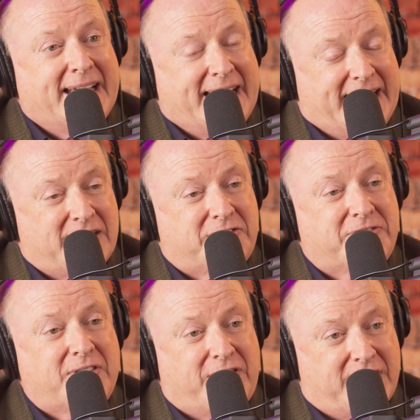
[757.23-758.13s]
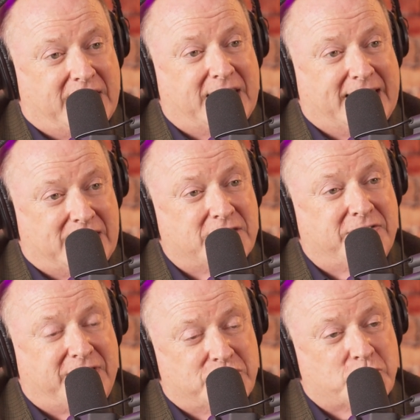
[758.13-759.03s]
Yeah. If the
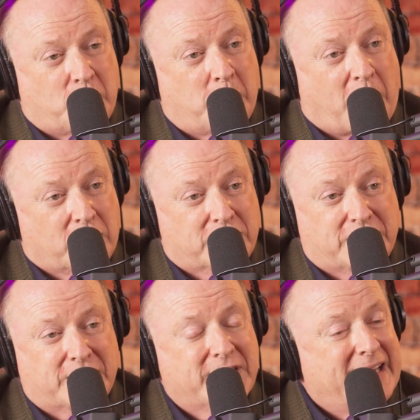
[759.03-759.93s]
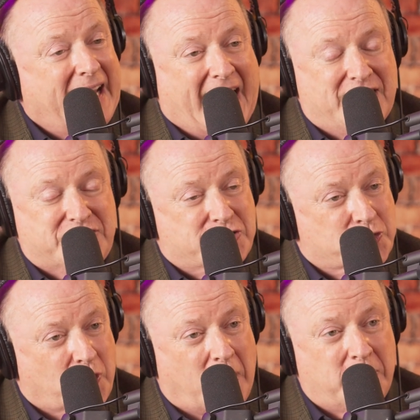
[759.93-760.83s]
individual partner has
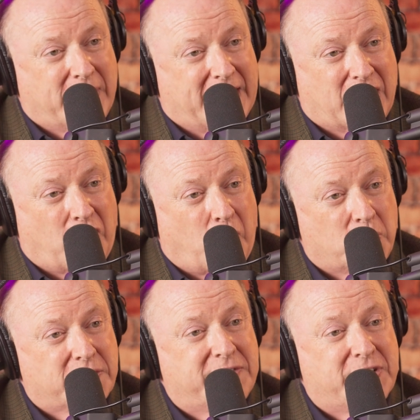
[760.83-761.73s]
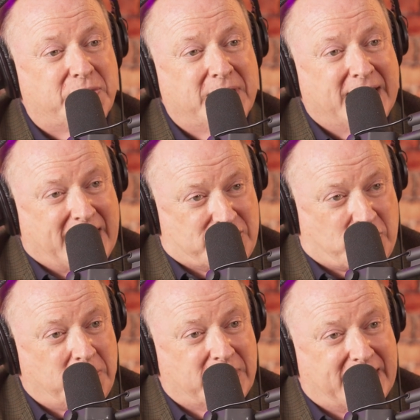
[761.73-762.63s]
trouble getting a hold of you,
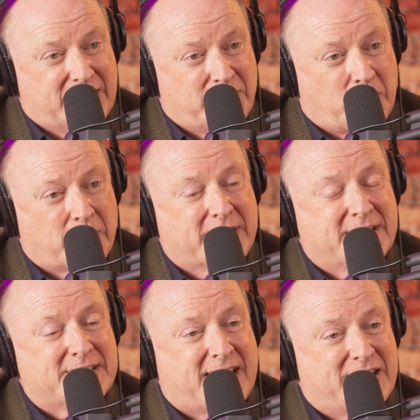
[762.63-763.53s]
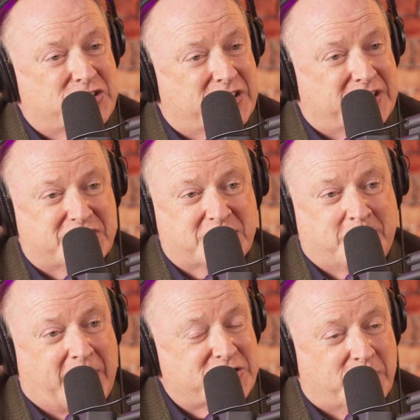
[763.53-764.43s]
trouble getting your organization,
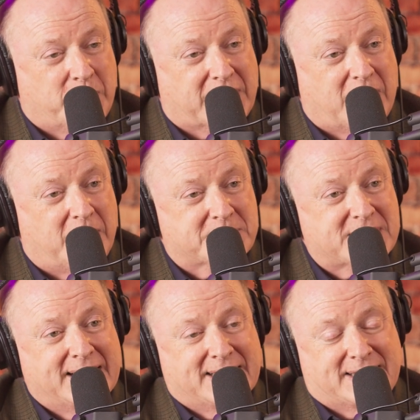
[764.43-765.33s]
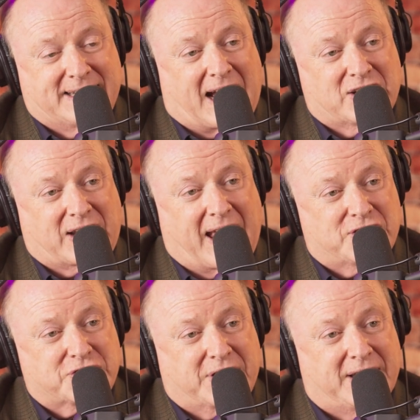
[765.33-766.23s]
especially when it comes to
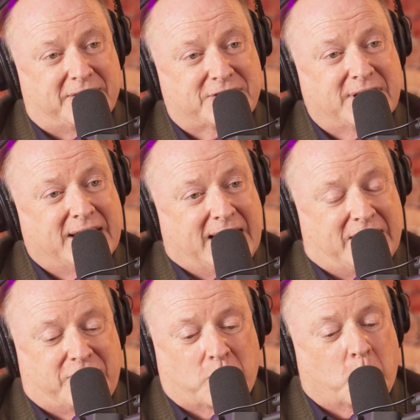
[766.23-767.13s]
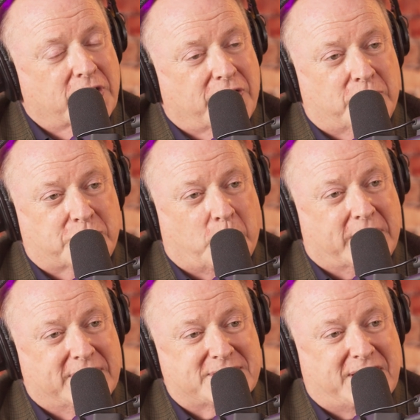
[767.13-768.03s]
non-cash gifts, if you're one of those
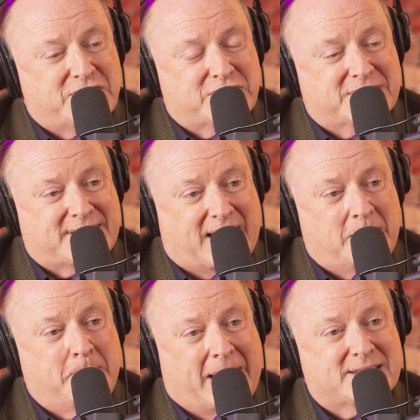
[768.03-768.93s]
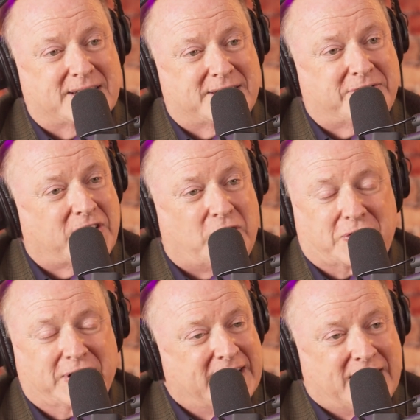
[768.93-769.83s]
organizations that makes it
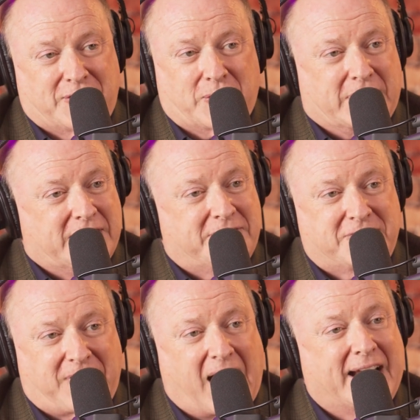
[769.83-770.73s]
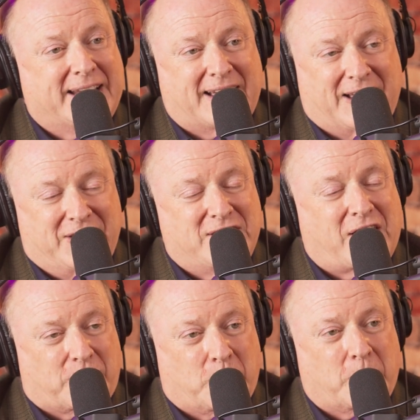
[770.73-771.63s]
difficult, they're going to find
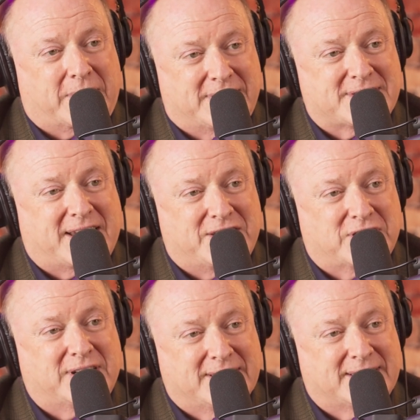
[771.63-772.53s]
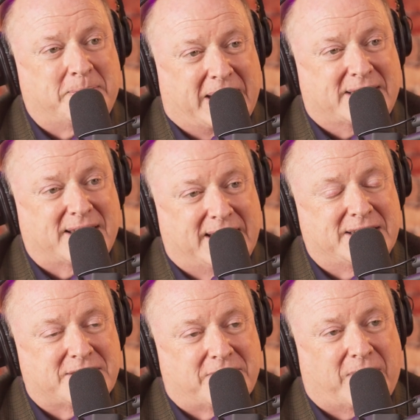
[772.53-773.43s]
another organization that makes it
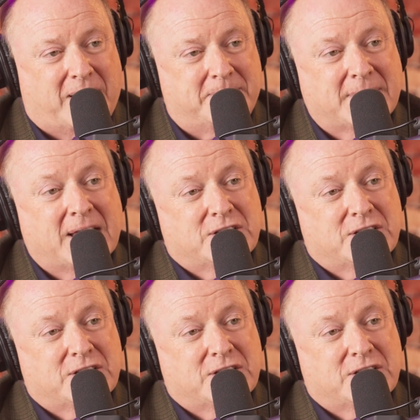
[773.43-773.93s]
easy for them.